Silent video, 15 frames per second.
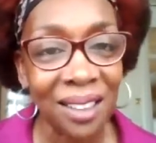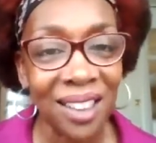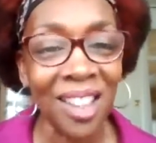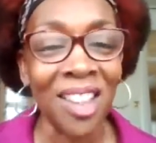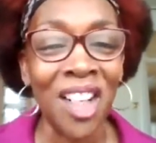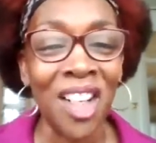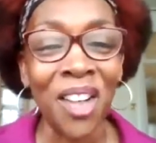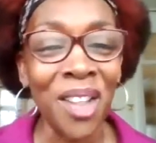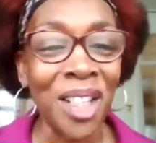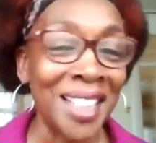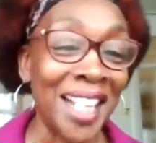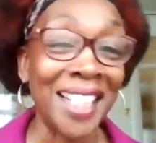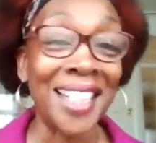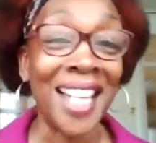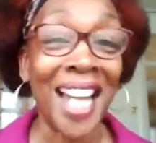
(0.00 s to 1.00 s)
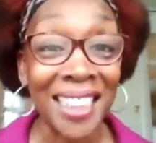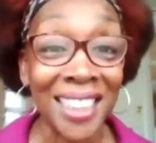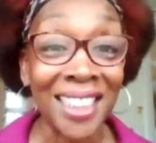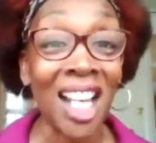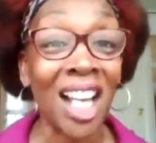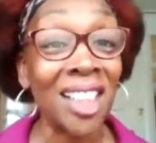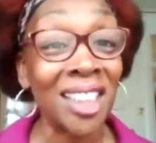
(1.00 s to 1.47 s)
and then I
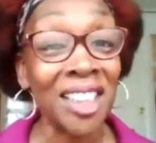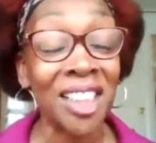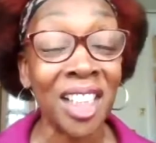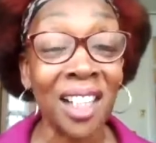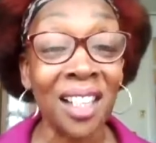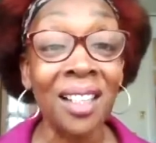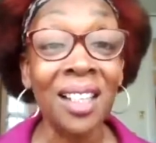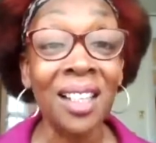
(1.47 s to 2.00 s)
started to